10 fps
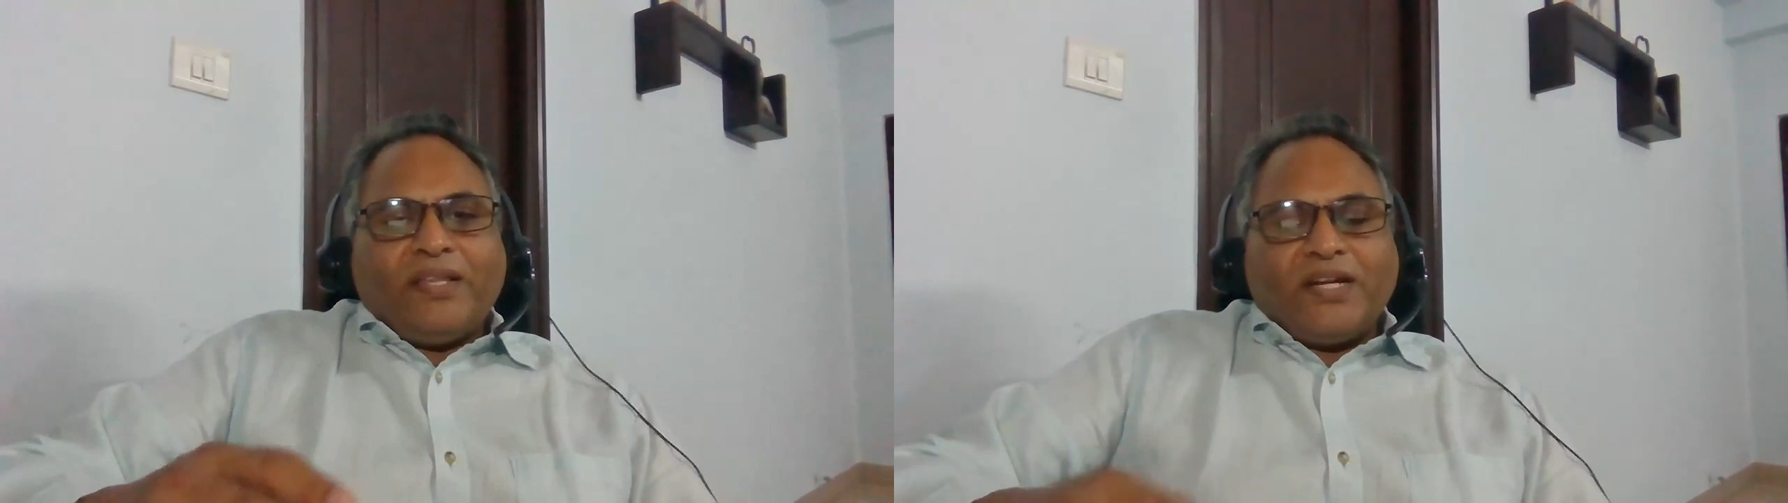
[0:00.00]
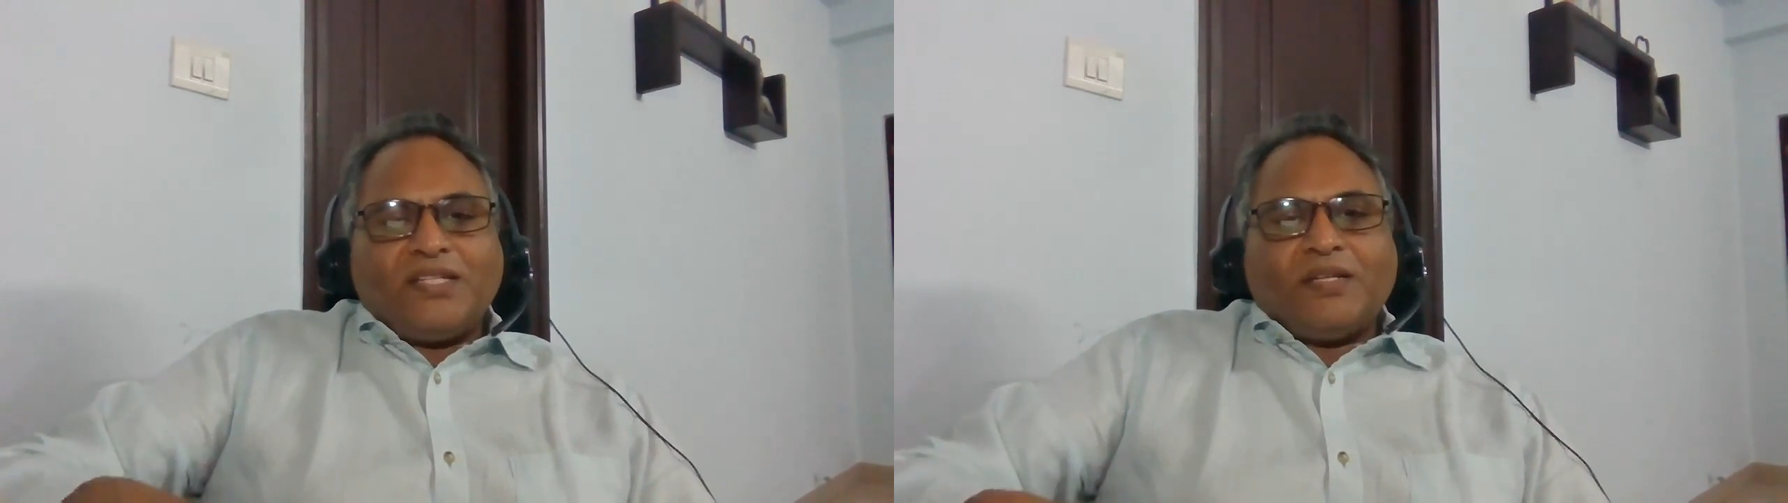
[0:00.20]

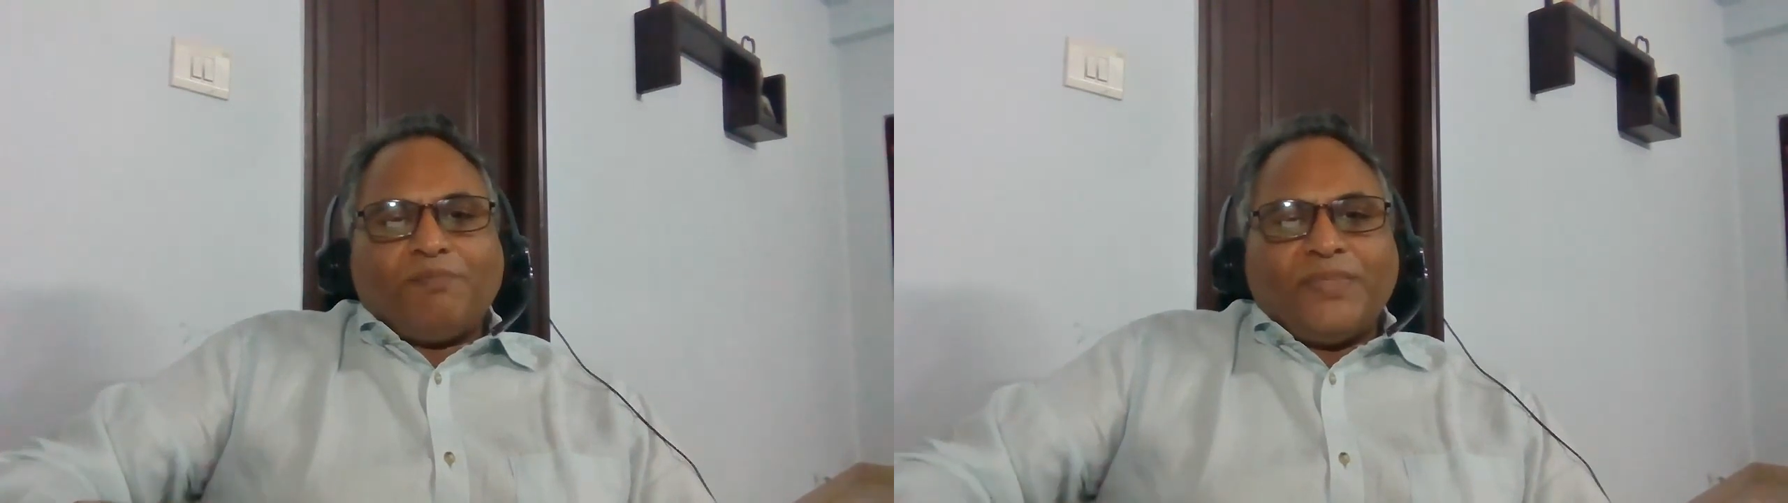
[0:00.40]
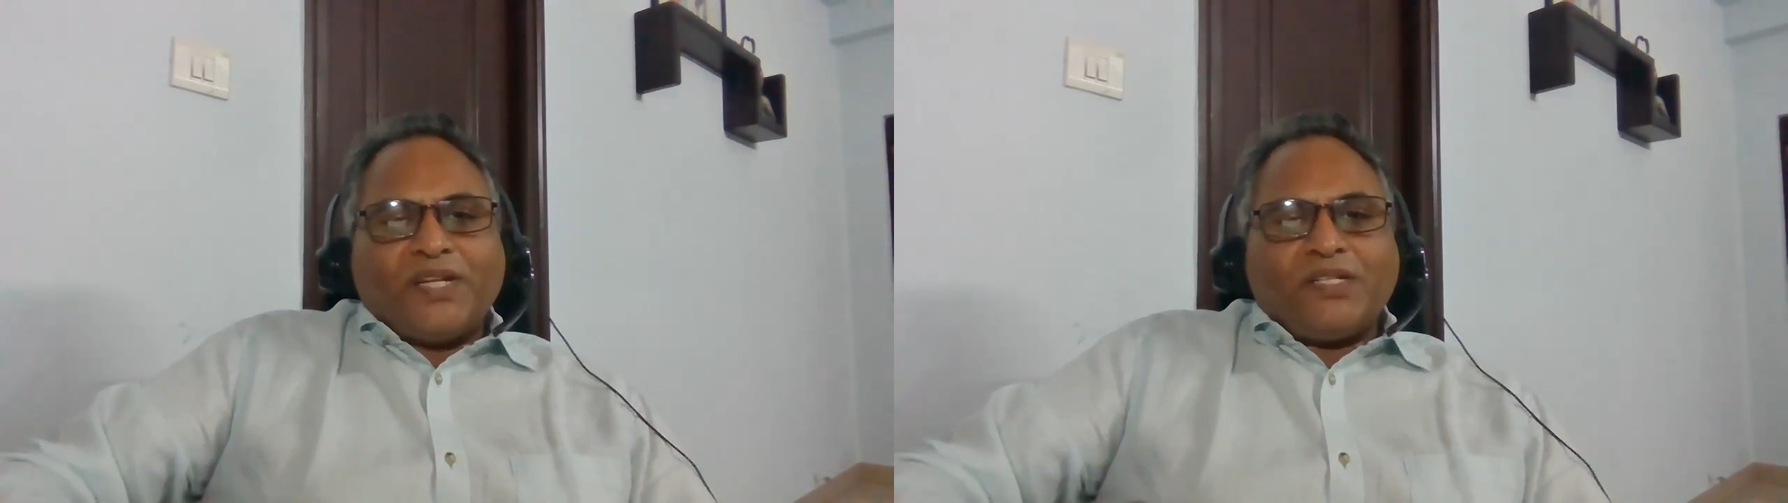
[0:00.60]
and
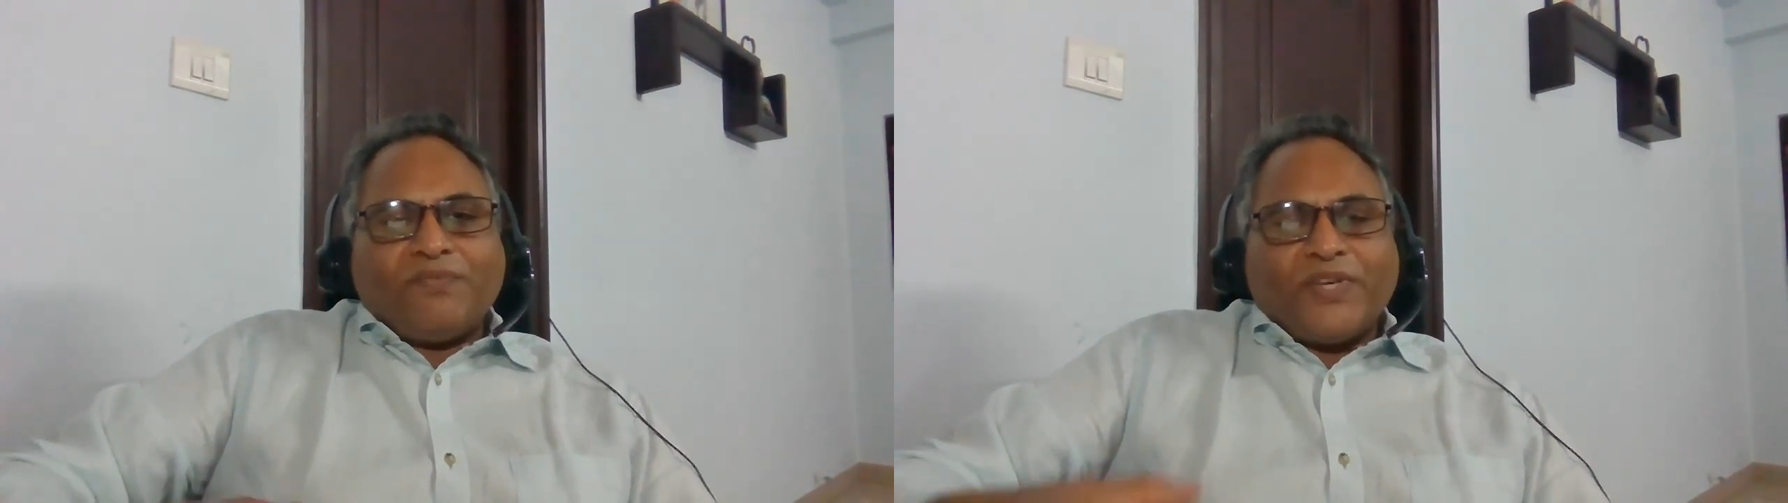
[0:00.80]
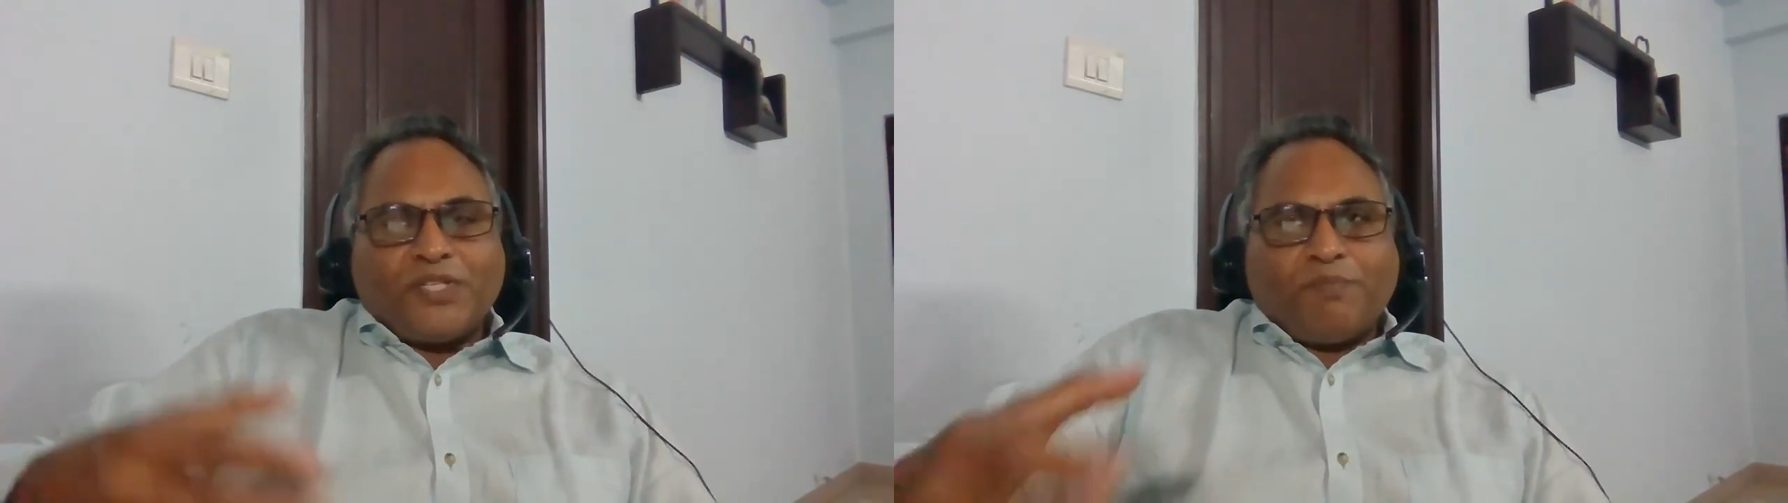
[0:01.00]
that's a
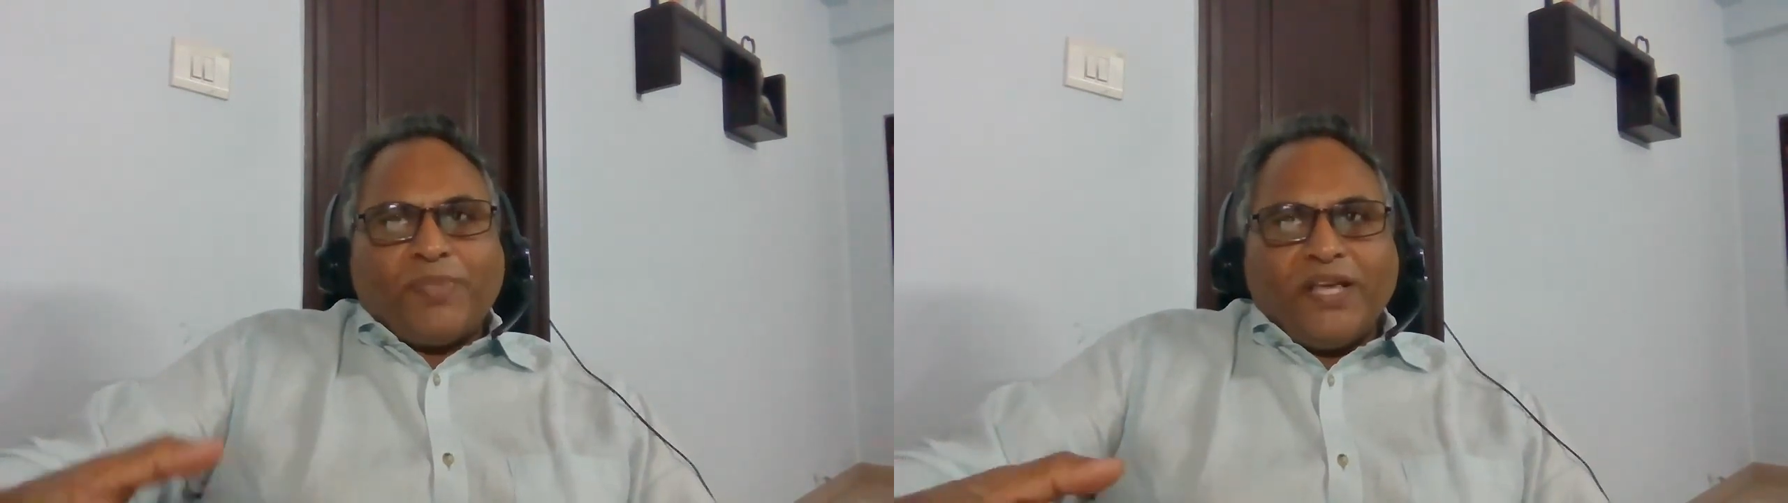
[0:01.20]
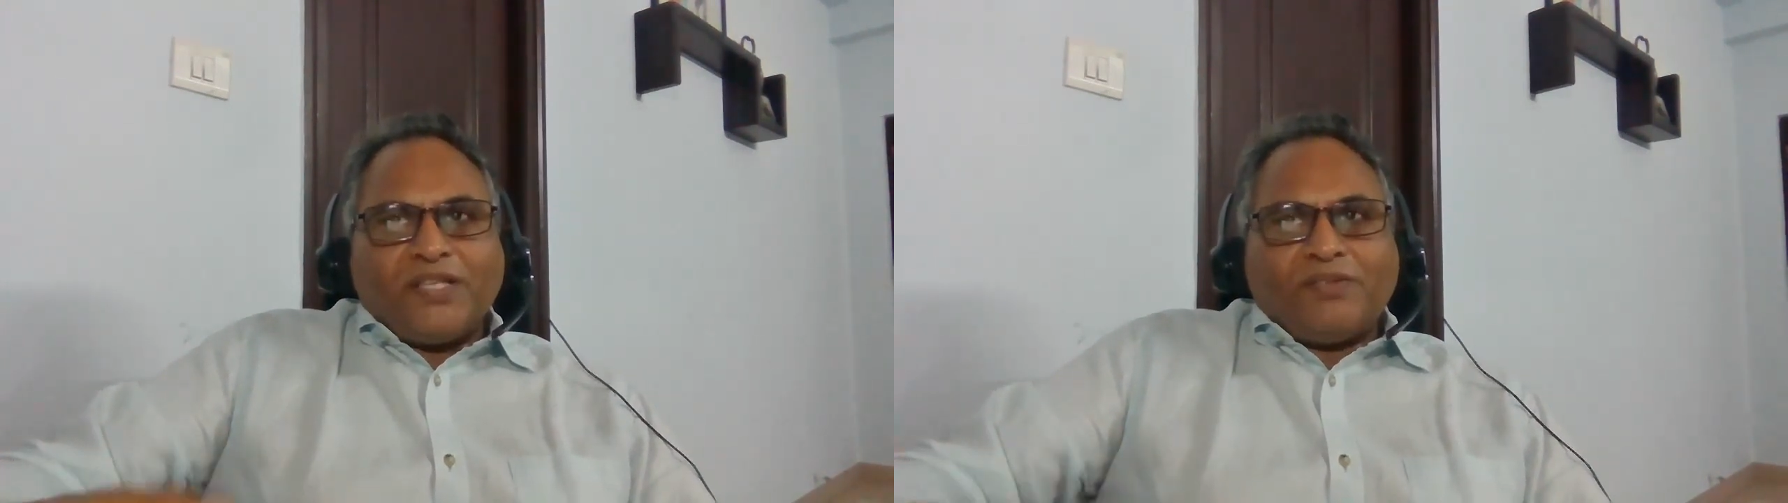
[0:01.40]
first